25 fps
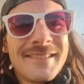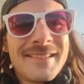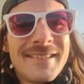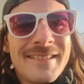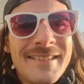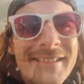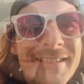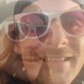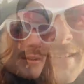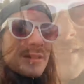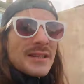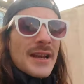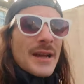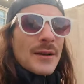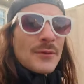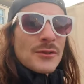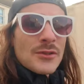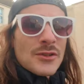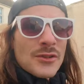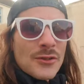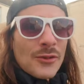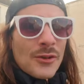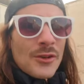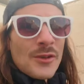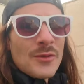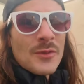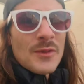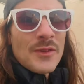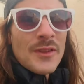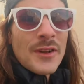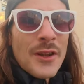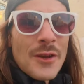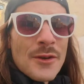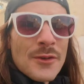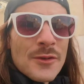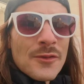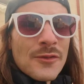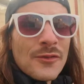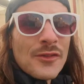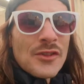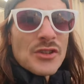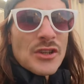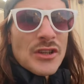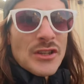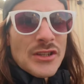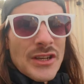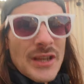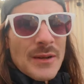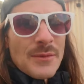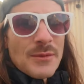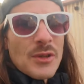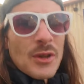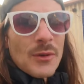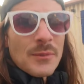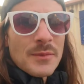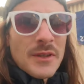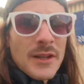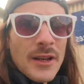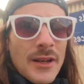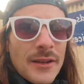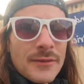You know a town's screwed when the local fish and chip shop's